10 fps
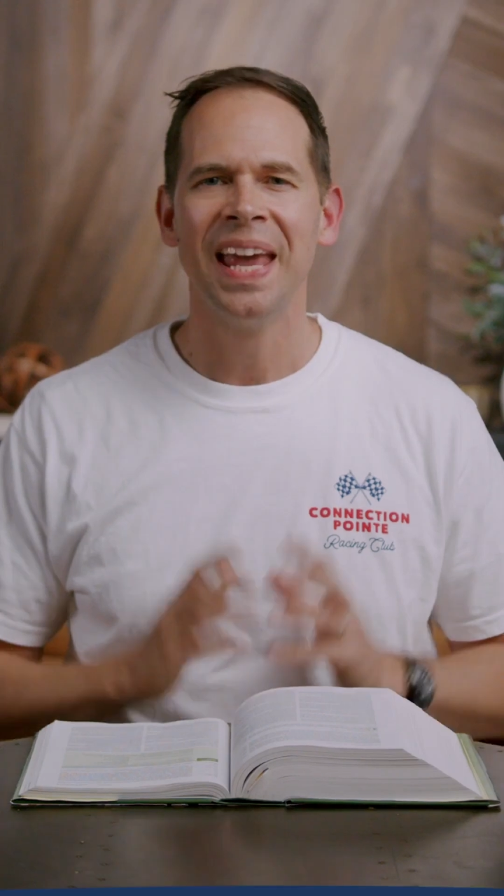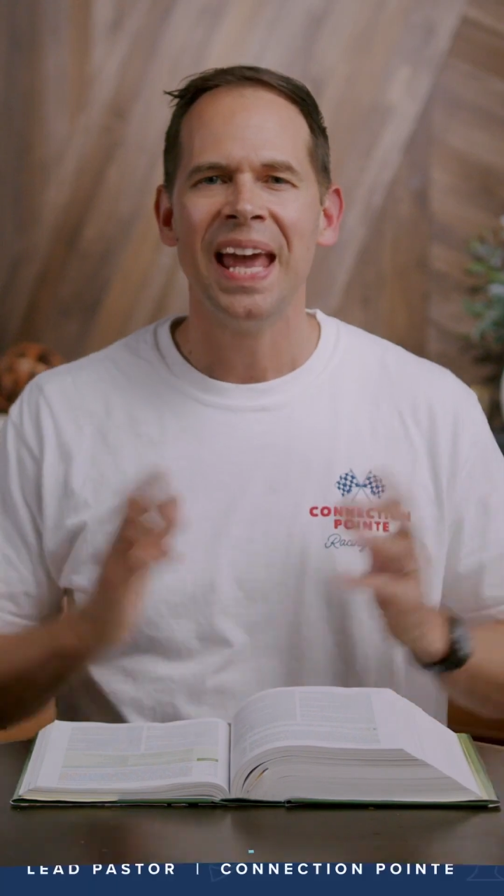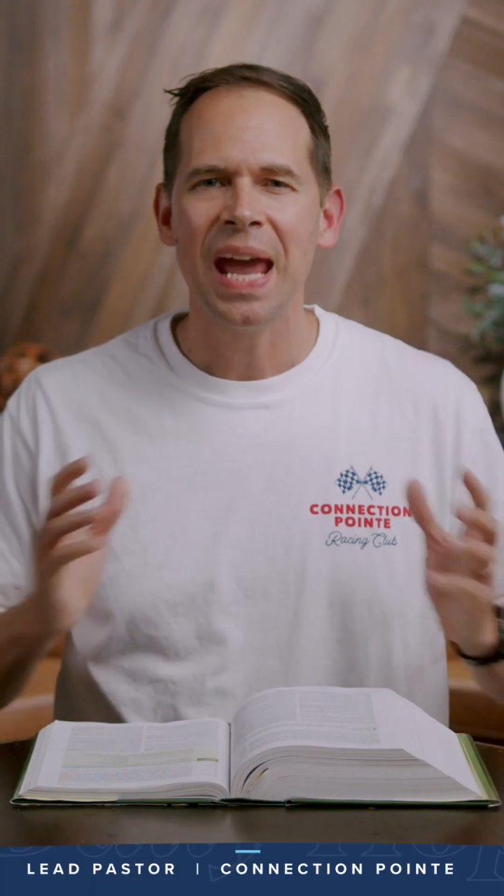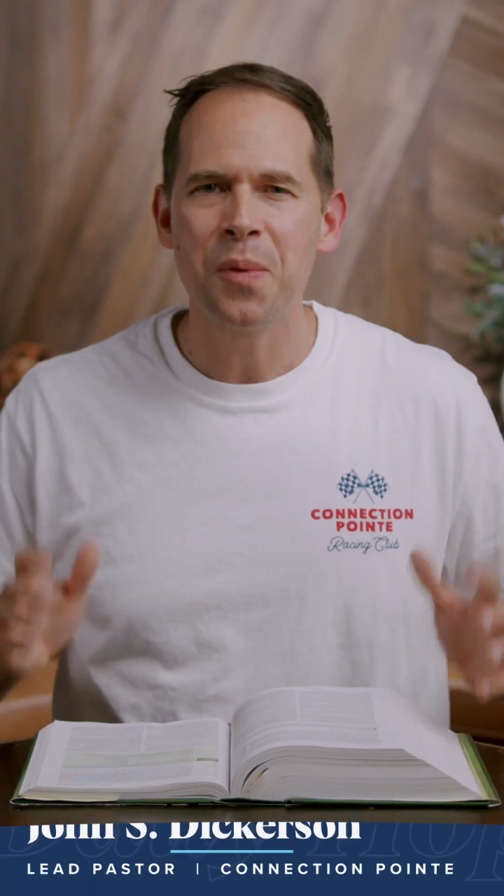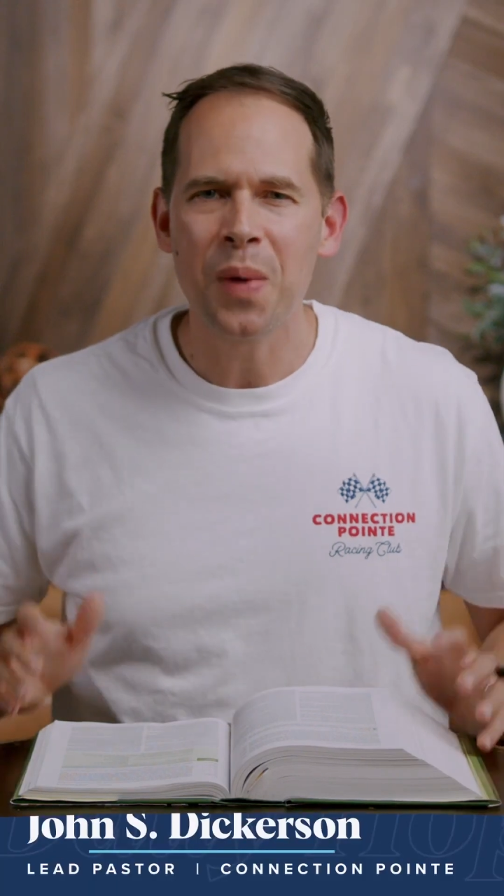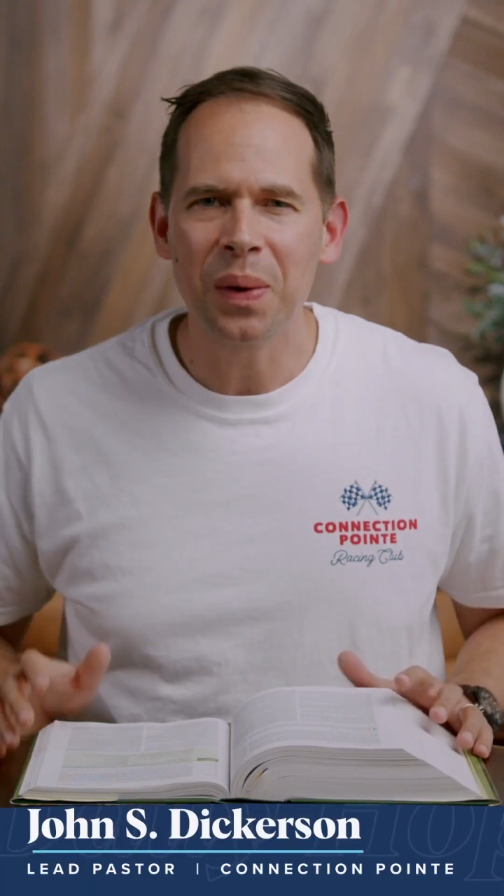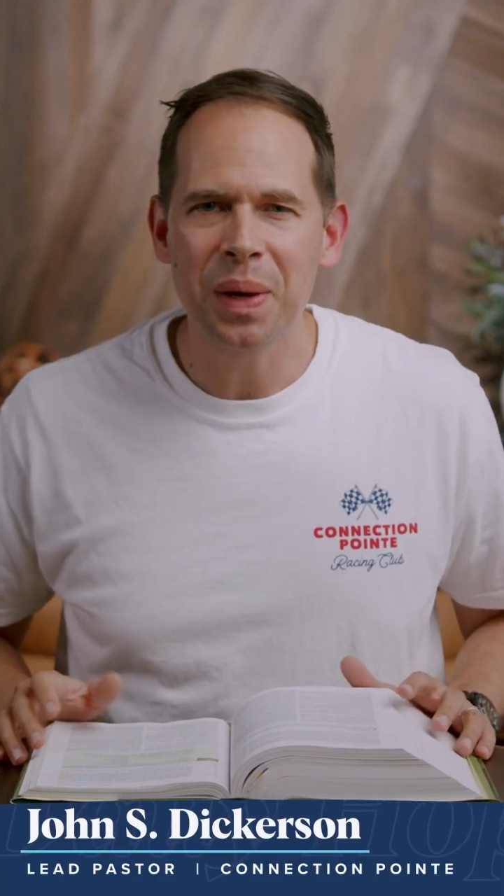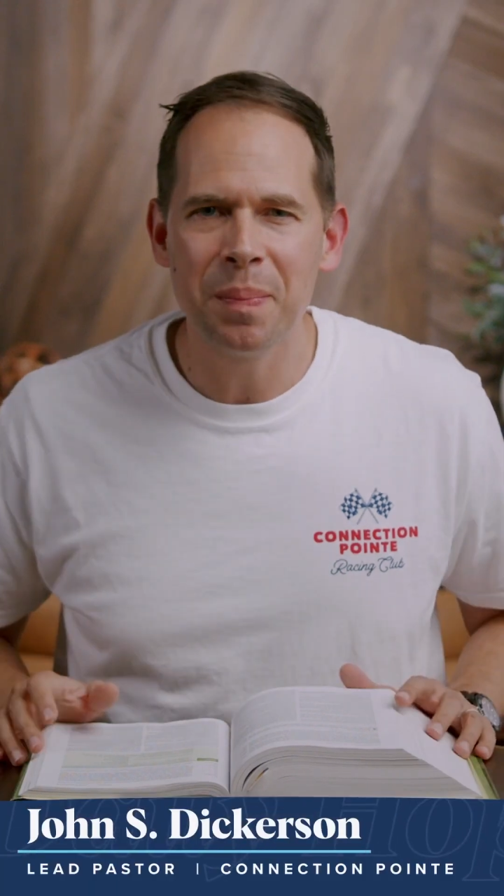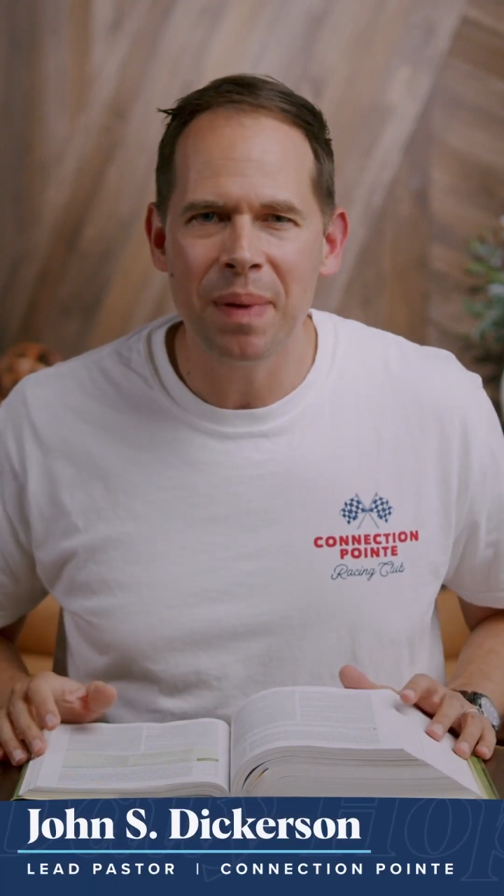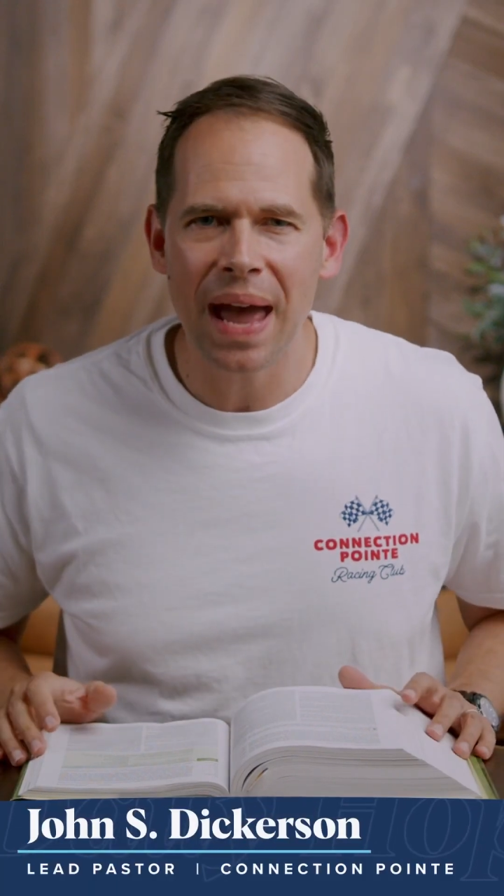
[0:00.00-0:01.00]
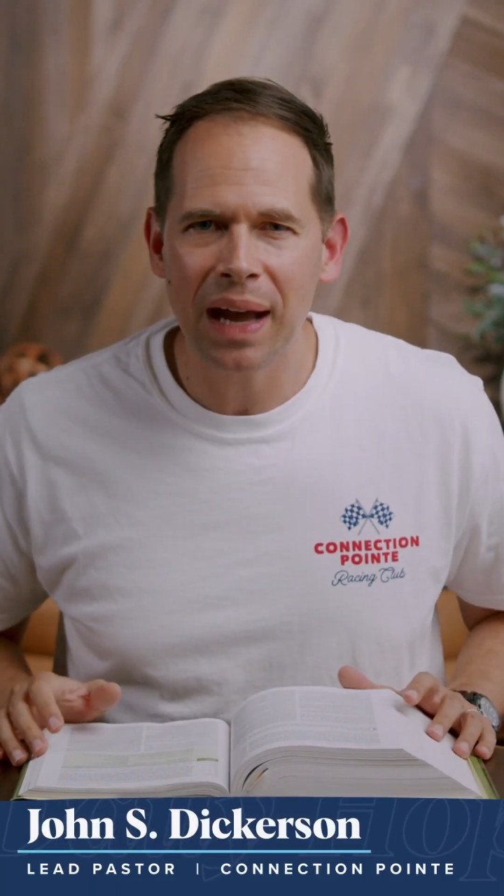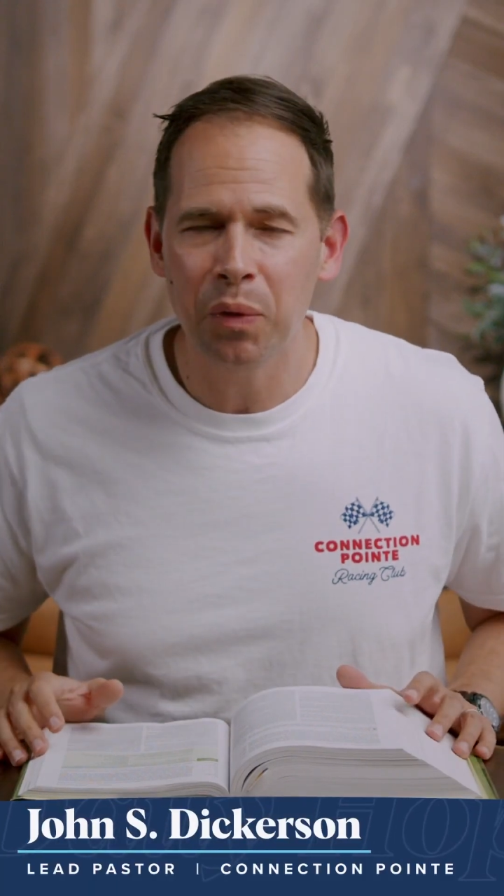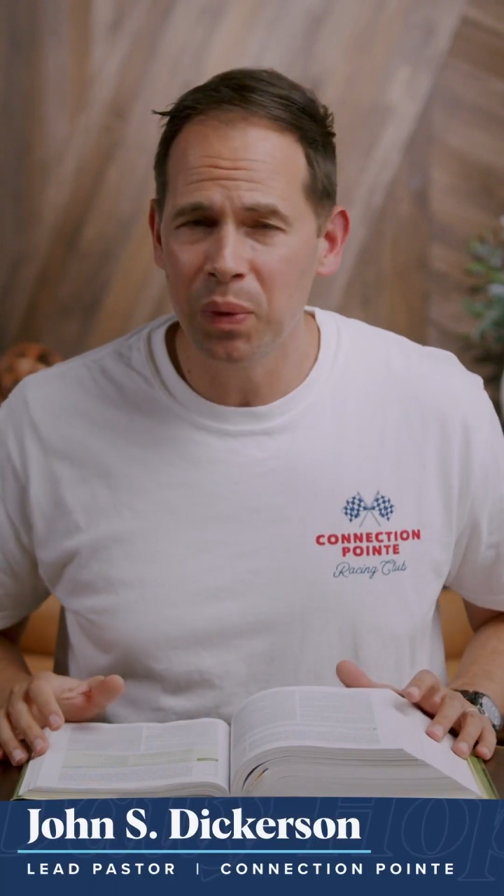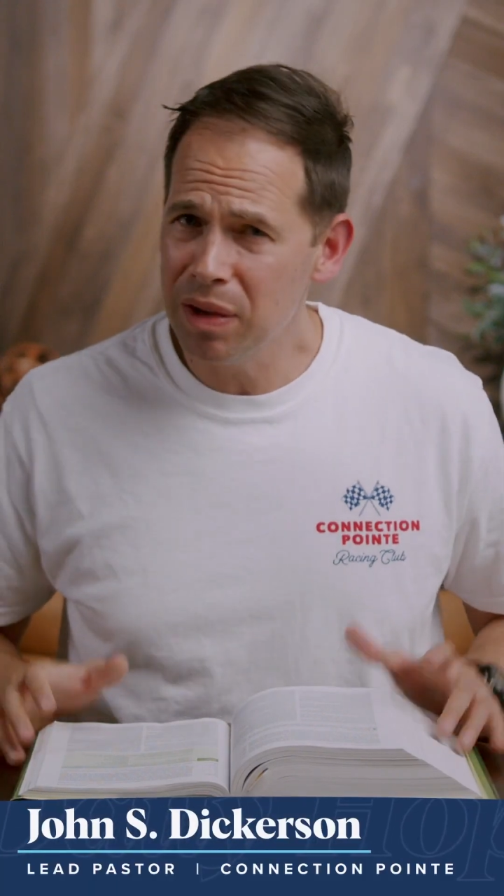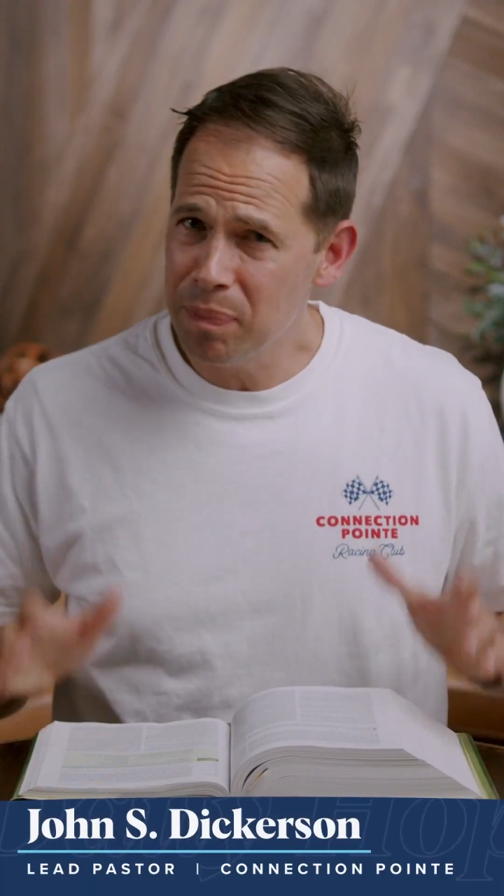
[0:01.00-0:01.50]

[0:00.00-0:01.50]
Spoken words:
Hey, welcome back. We've